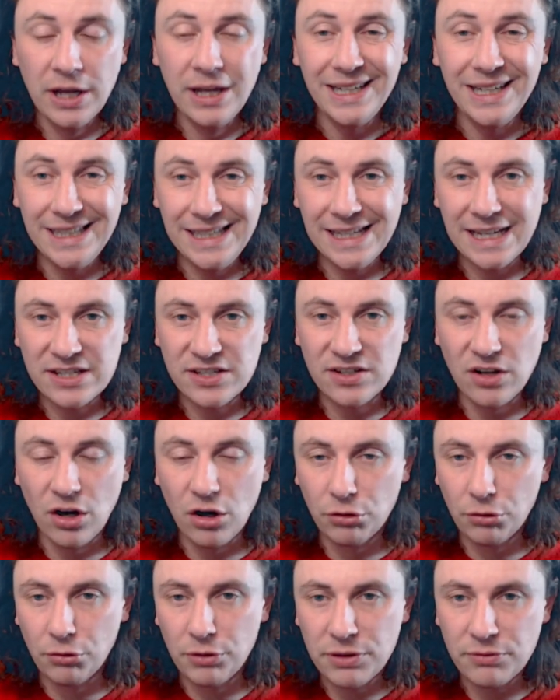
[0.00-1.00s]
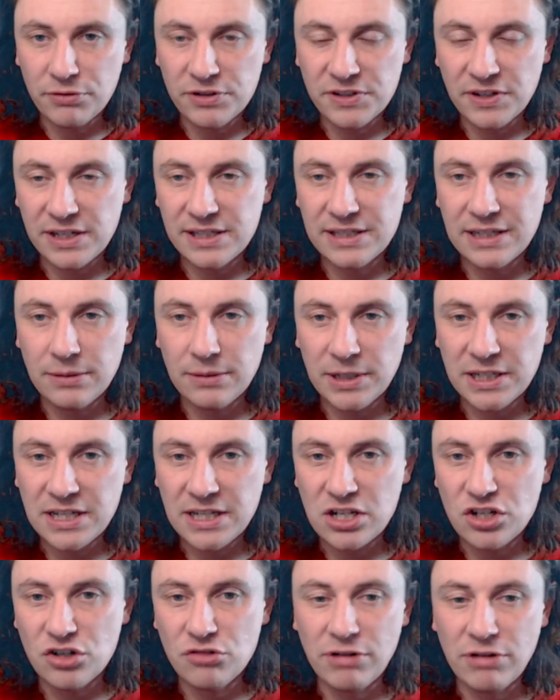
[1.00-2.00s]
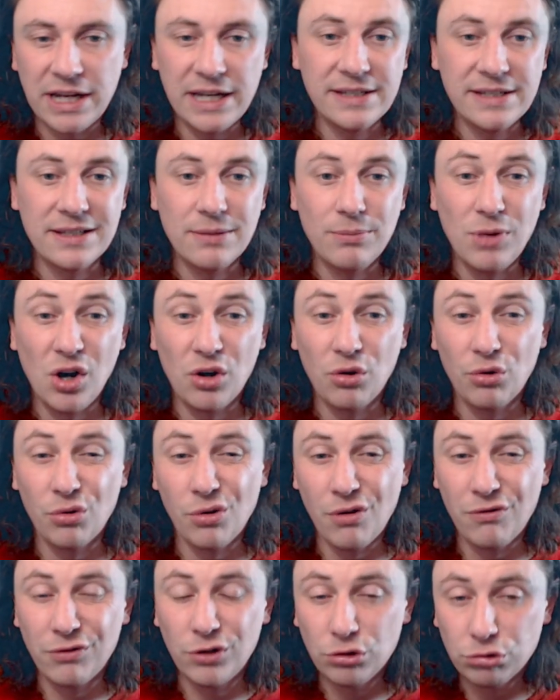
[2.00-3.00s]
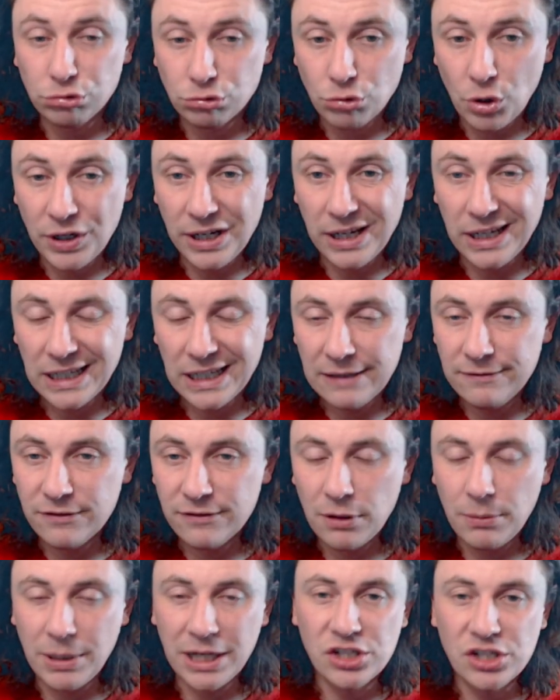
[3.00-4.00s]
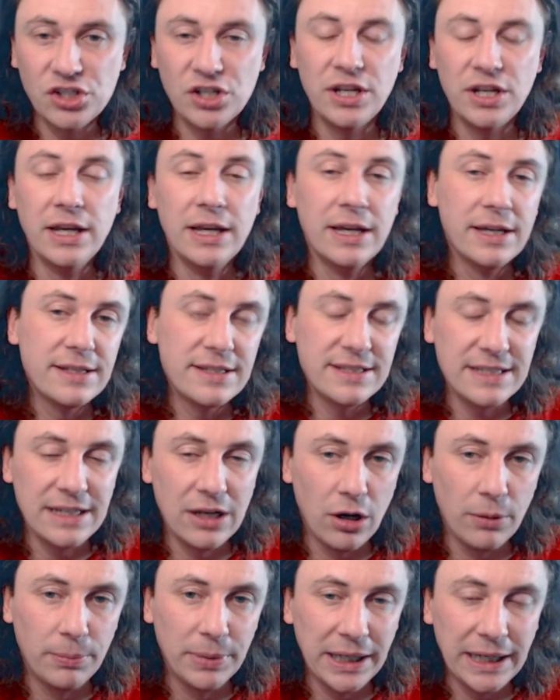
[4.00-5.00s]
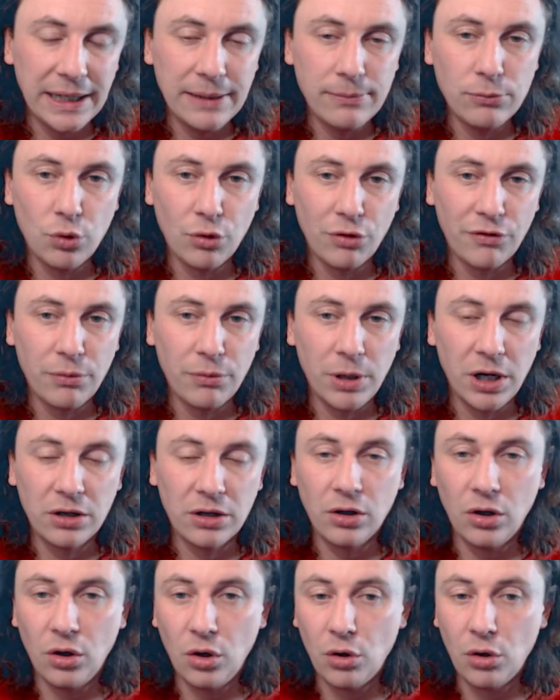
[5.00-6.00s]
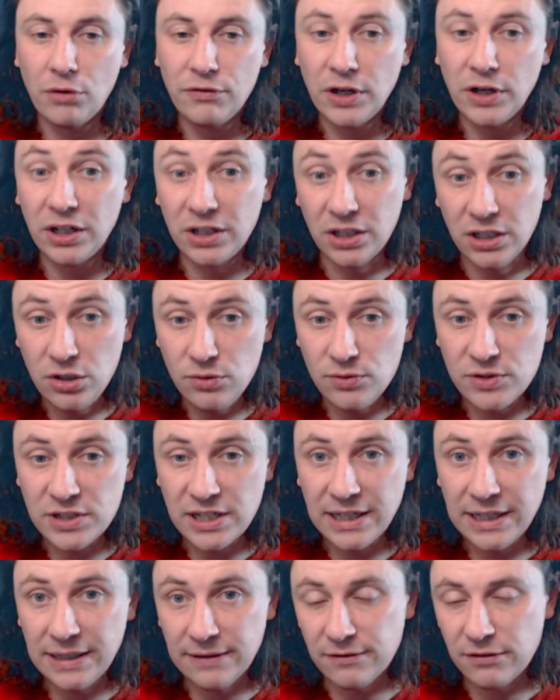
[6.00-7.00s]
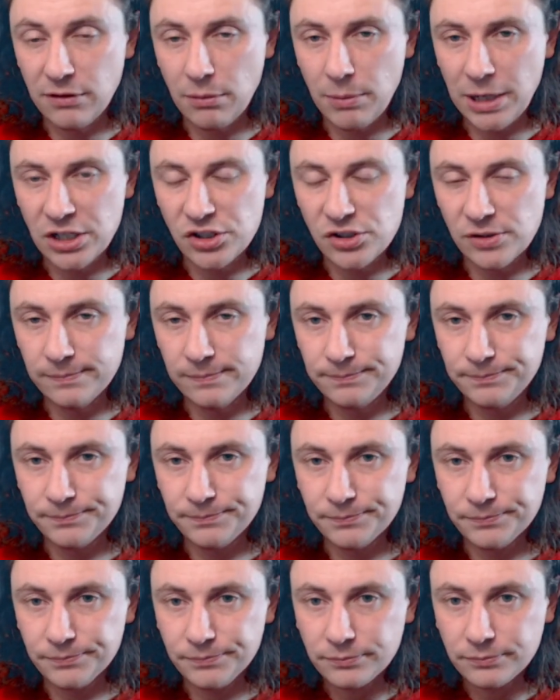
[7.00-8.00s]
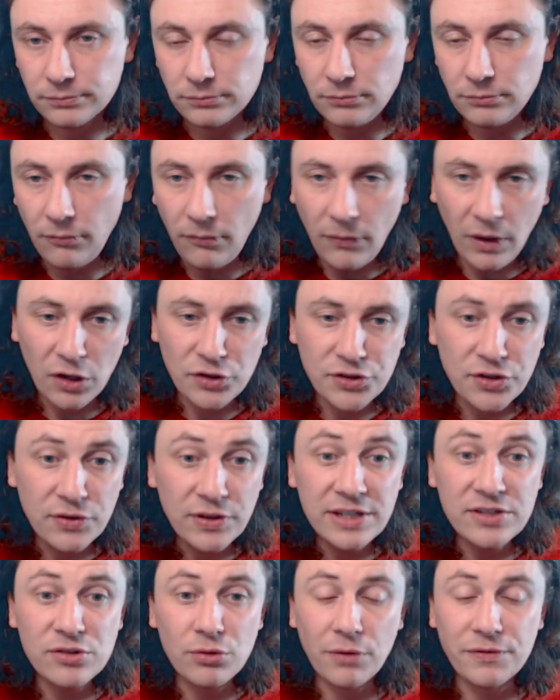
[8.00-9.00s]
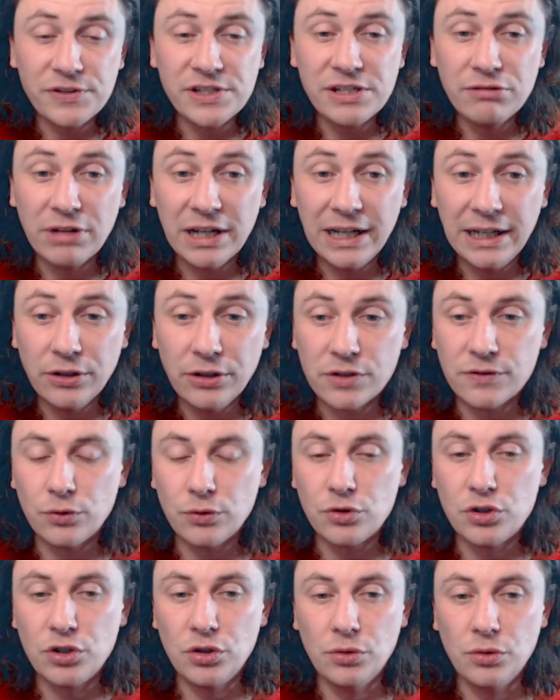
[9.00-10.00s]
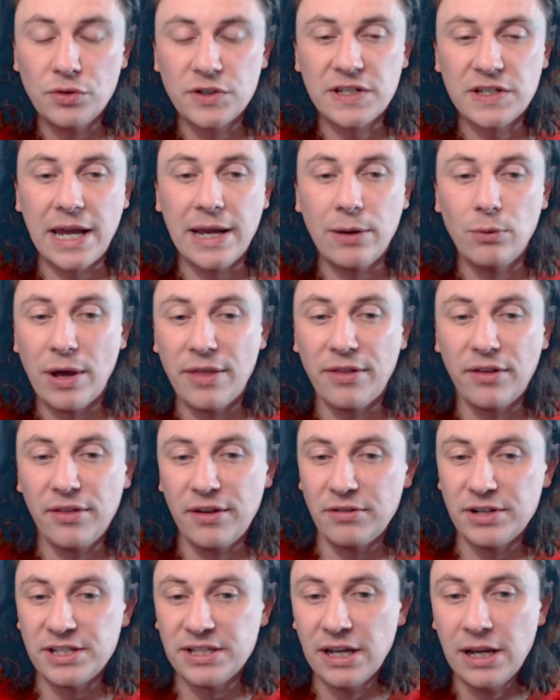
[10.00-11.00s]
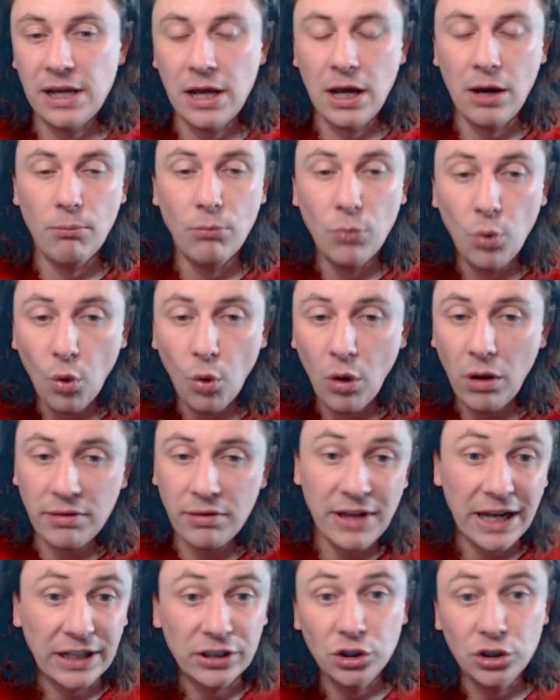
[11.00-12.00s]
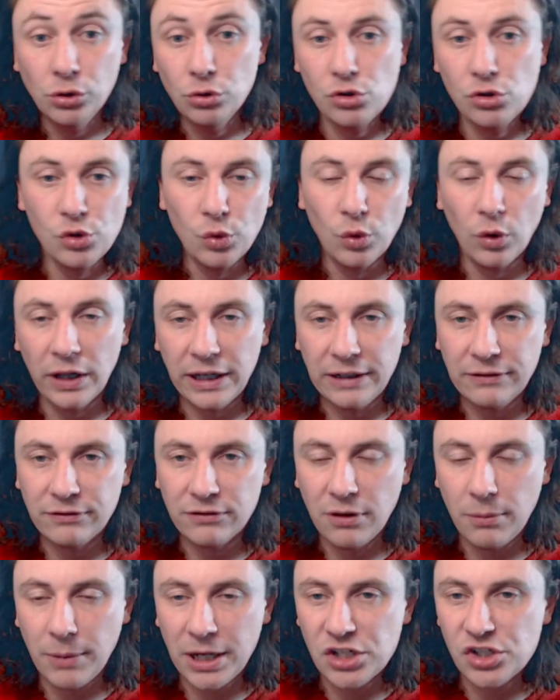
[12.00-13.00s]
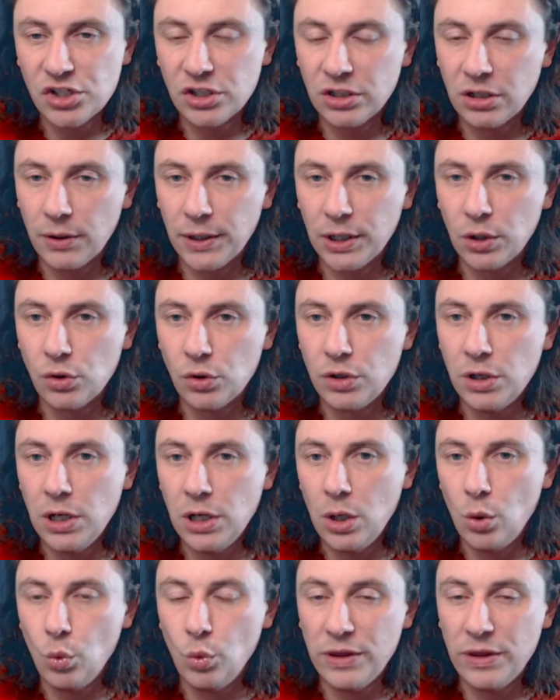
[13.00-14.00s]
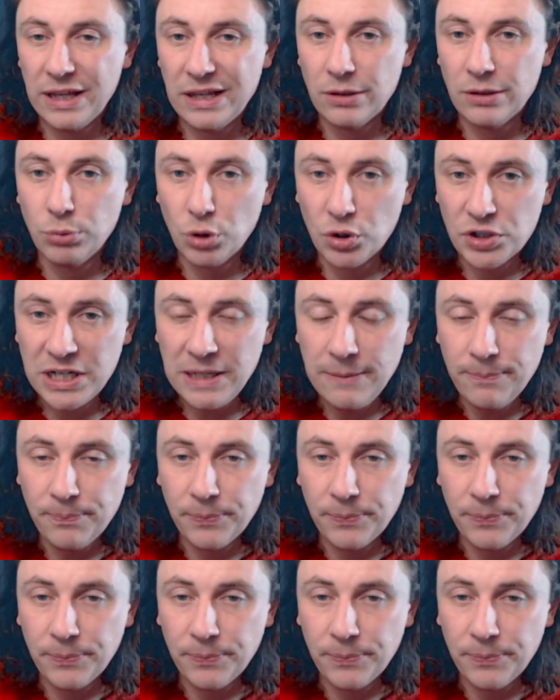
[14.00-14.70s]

ESR, erythrocyte sedimentation rate, is the marker of chronic inflammation. CRP, more of a marker of acute inflammation. So these are obviously really useful to say whether there is more than usual inflammation going on within the body.